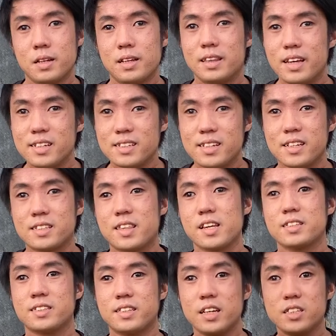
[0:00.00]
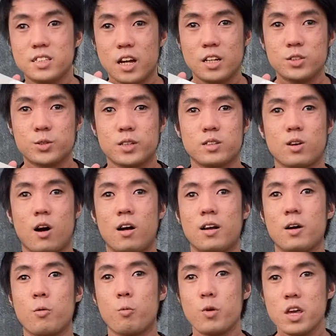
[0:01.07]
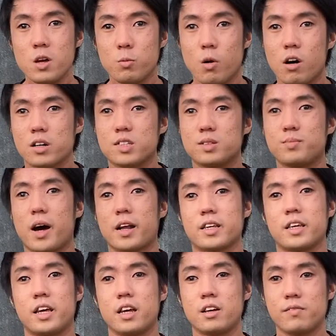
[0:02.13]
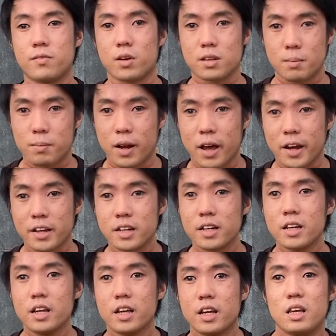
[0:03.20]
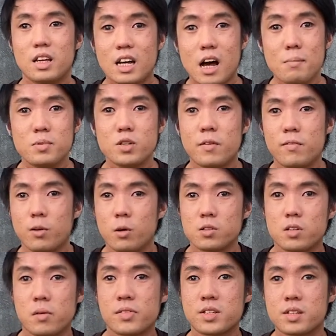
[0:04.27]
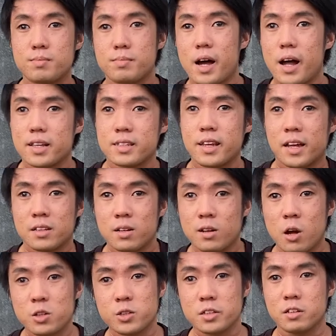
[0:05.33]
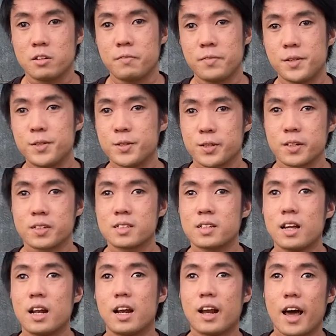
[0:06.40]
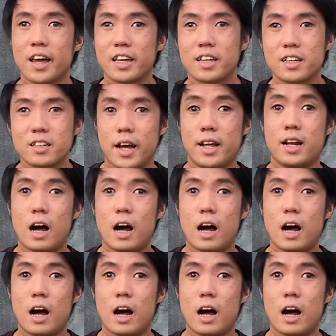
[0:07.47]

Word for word: This is the $600 WeWalk Smart Cane for the blind. It comes with loads of smart technological features like an